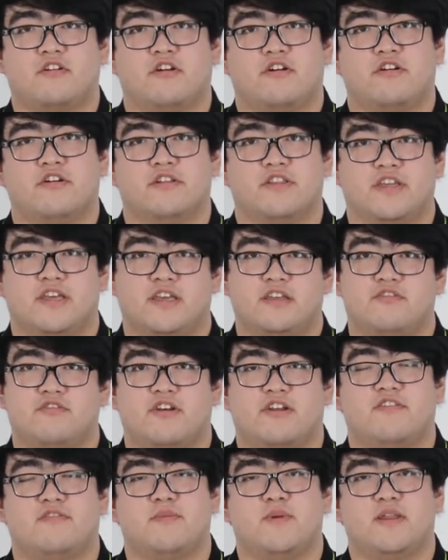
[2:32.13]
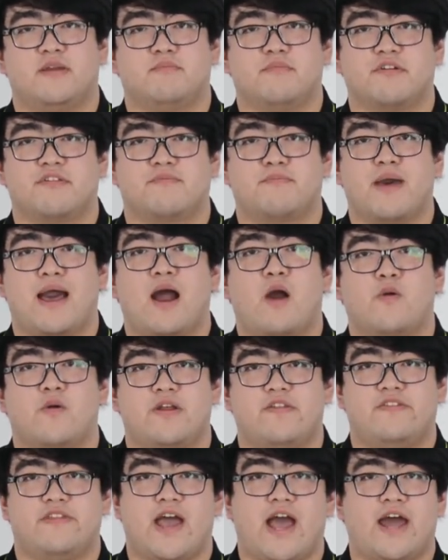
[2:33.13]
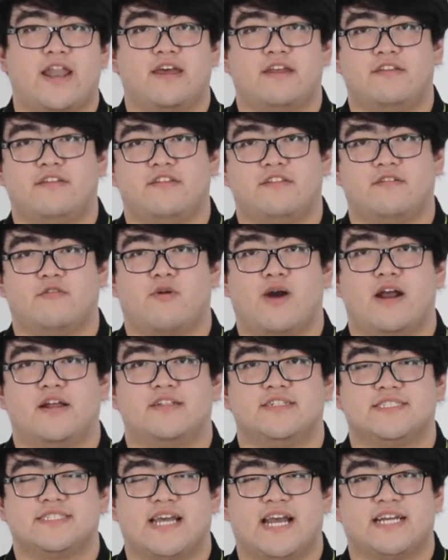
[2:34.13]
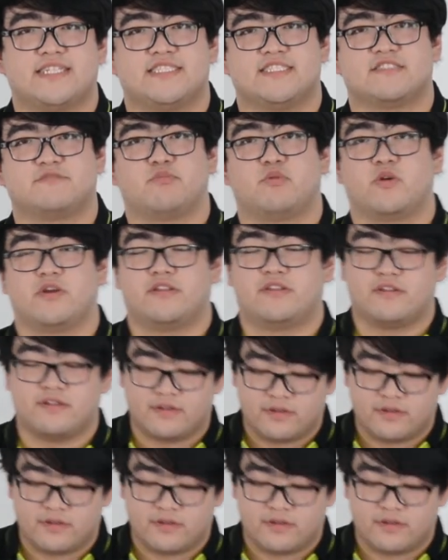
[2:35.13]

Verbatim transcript: currently transmitting both power and data to the wireless access point.